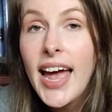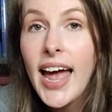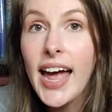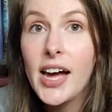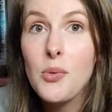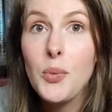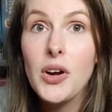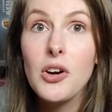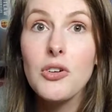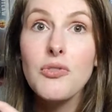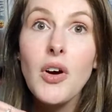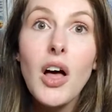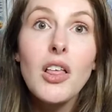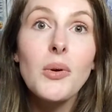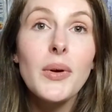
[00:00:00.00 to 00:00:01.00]
and we are
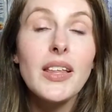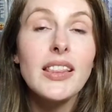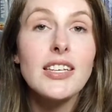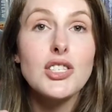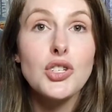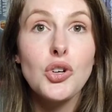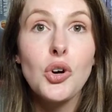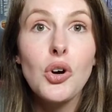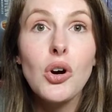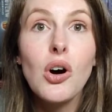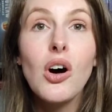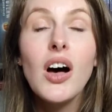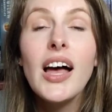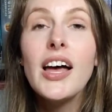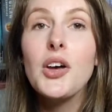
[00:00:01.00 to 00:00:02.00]
following this
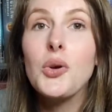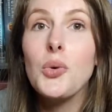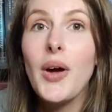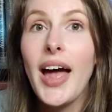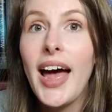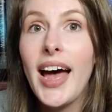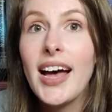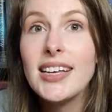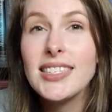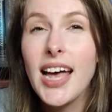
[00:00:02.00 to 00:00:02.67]
girl who has,